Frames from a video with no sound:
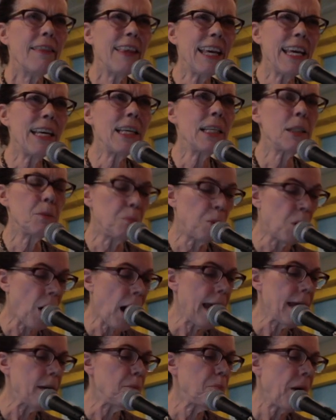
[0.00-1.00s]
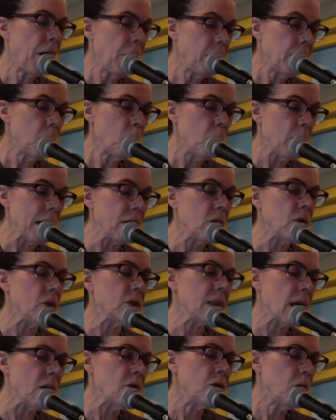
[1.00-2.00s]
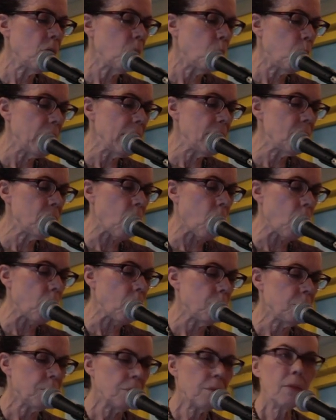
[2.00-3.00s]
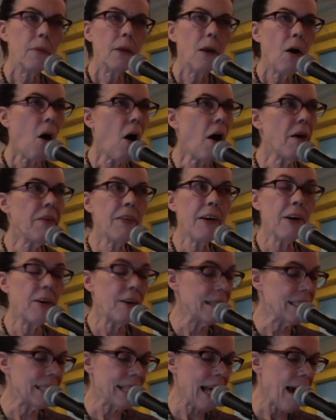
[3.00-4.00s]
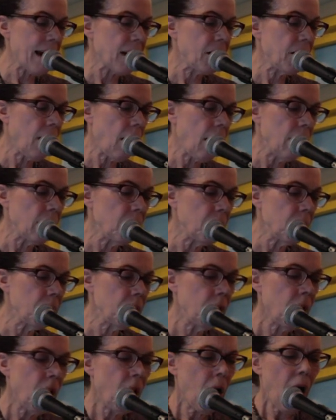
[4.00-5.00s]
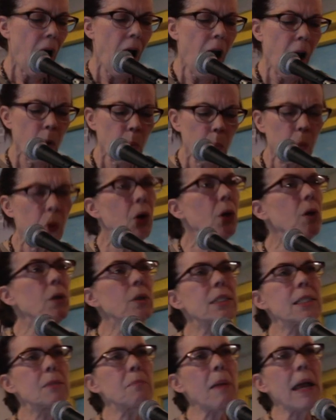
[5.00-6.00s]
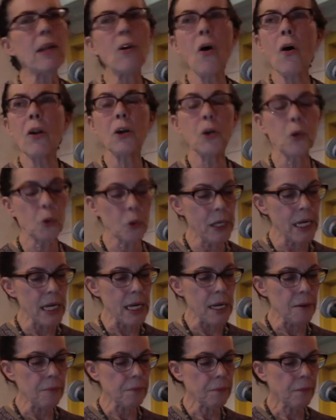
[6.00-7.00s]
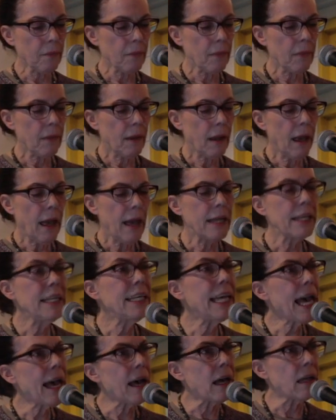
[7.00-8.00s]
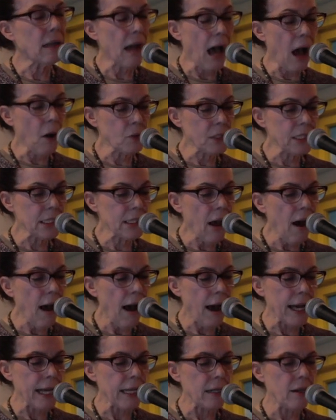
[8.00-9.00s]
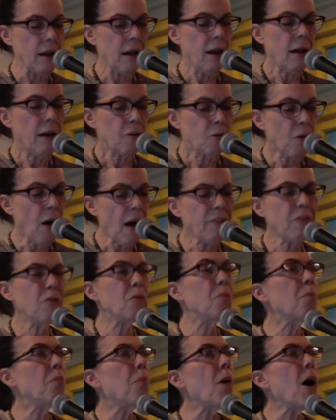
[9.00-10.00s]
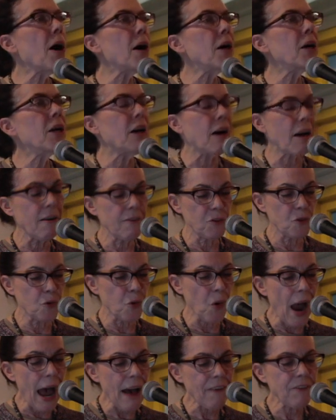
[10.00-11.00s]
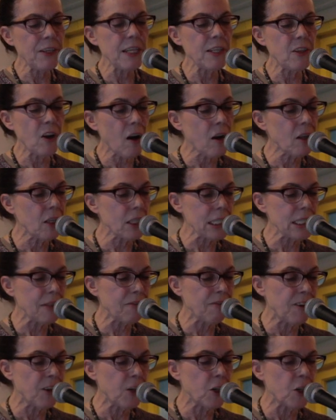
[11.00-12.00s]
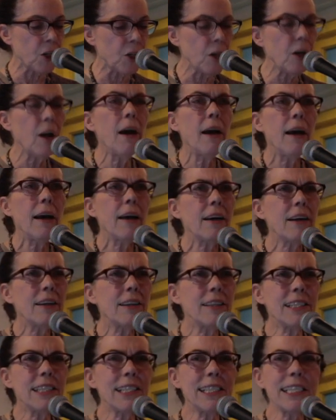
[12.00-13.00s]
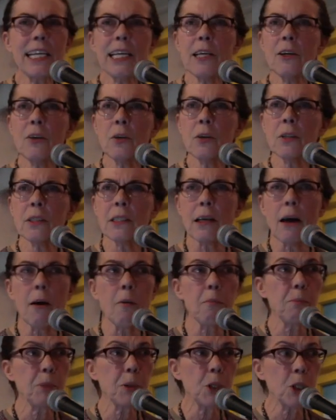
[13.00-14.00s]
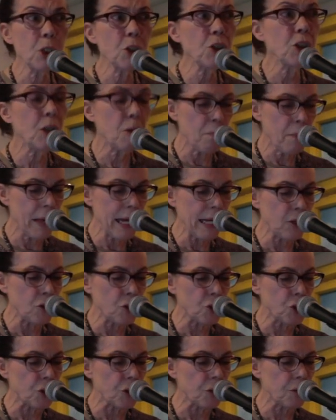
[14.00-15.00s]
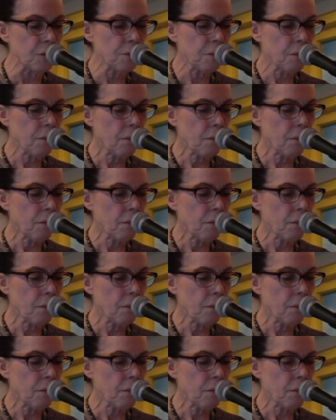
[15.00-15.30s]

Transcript: These bright periwinkles under the window, on their exact color, our words may not agree. Yet outside, rough bark of drafty Douglas fir conceals a Persian miniature,